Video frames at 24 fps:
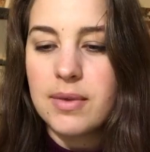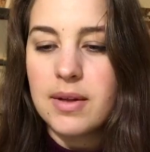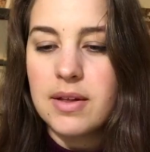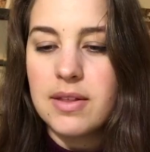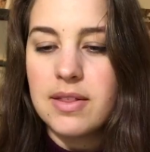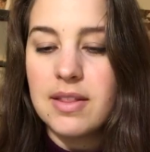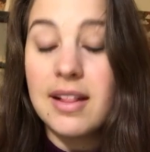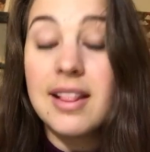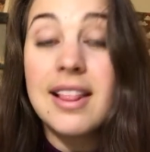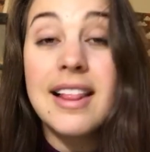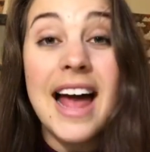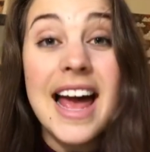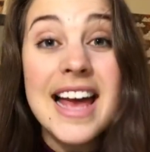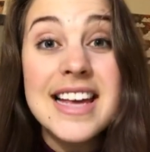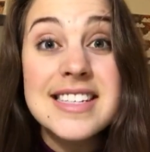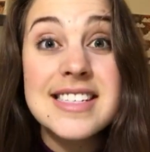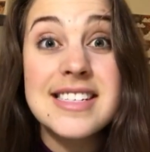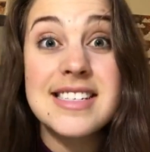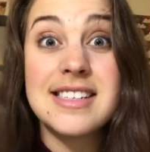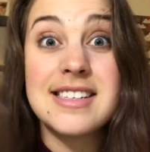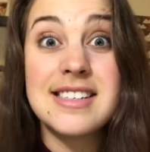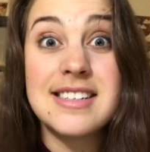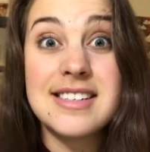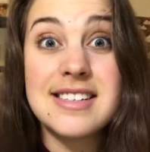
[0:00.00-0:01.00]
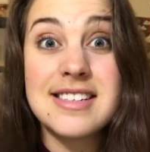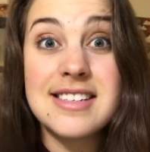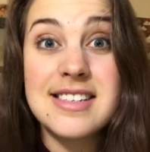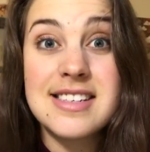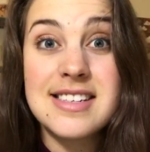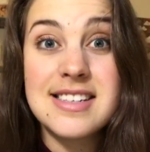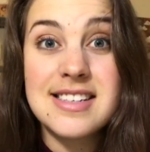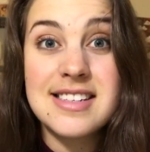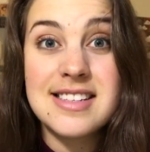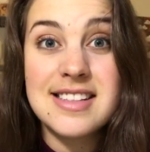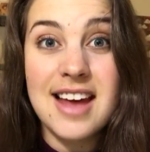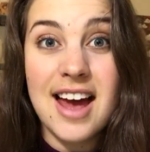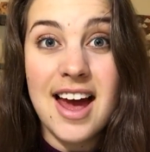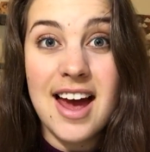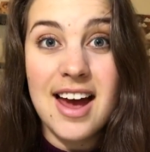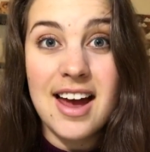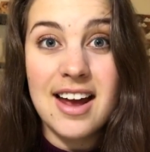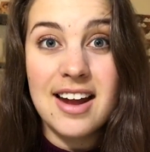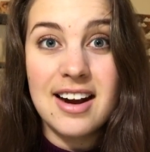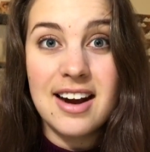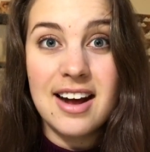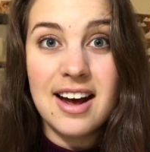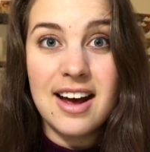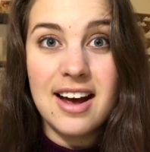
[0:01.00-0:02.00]
the lessons
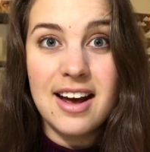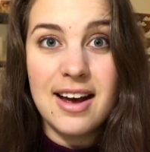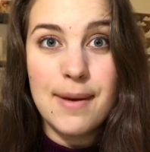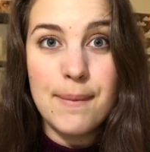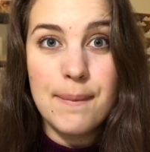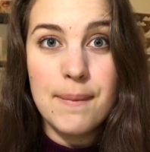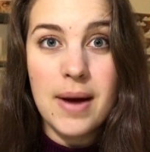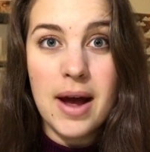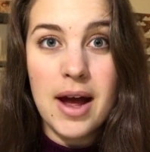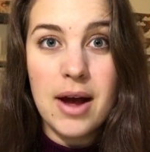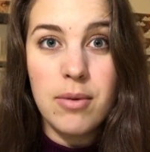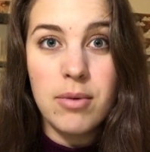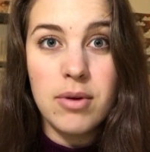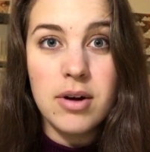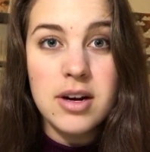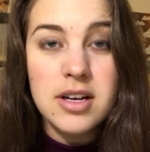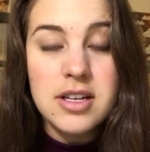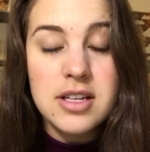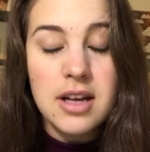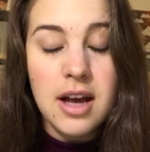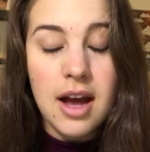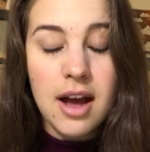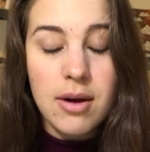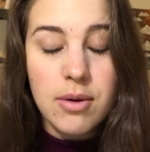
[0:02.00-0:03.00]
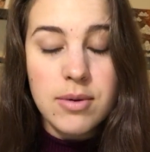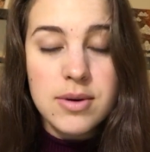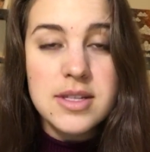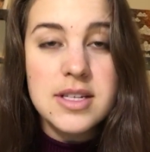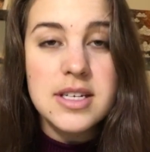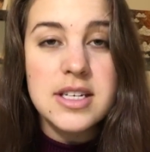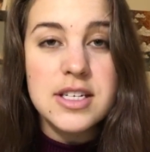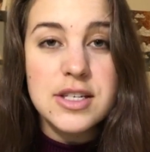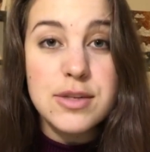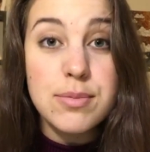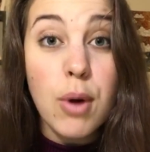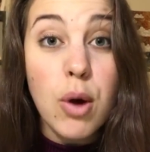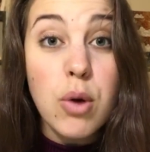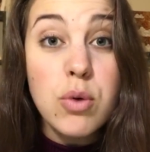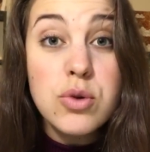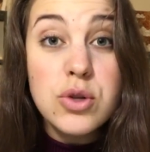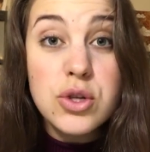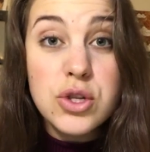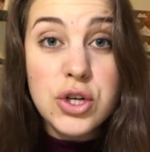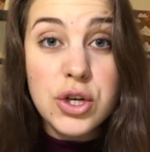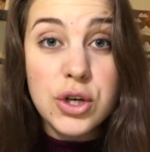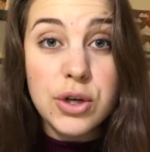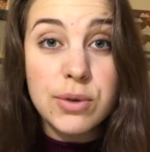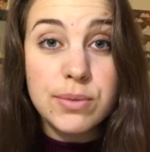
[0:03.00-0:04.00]
that I was
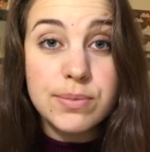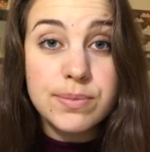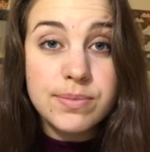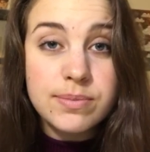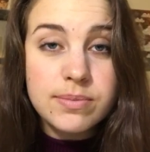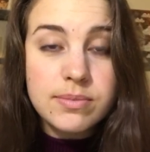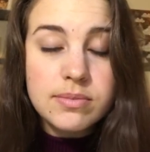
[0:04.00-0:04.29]
exposed to.